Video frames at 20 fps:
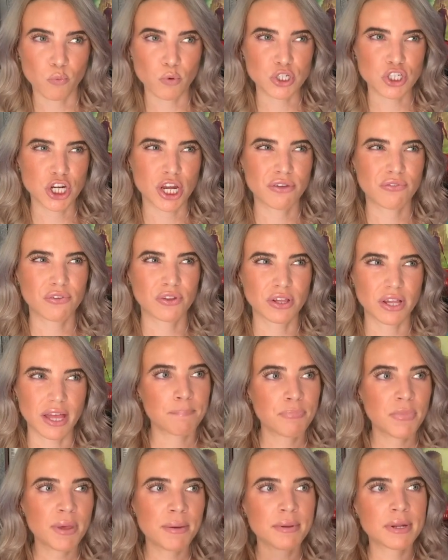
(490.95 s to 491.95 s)
which I feel like
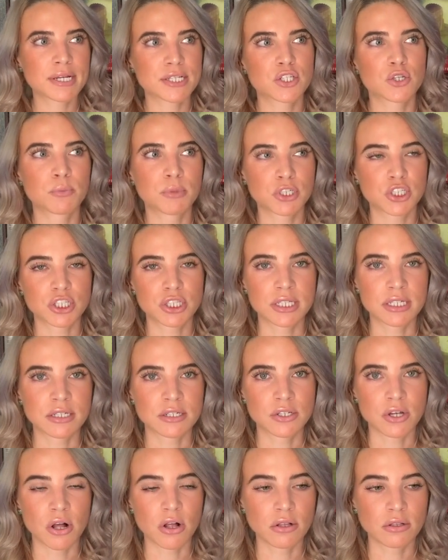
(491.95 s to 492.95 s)
maybe not so much in the
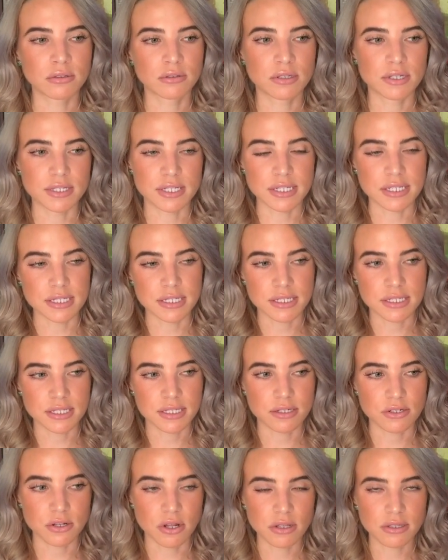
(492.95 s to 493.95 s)
adult because this is
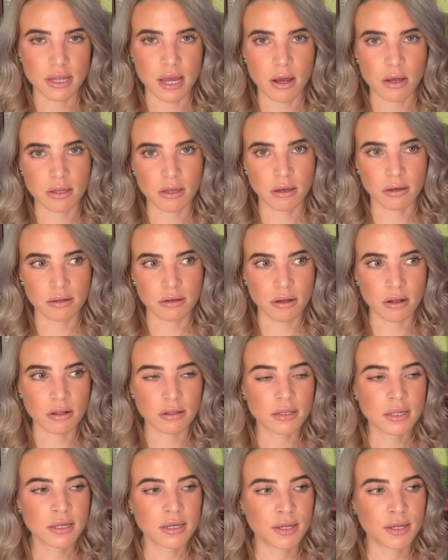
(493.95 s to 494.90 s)
adult, not young adult,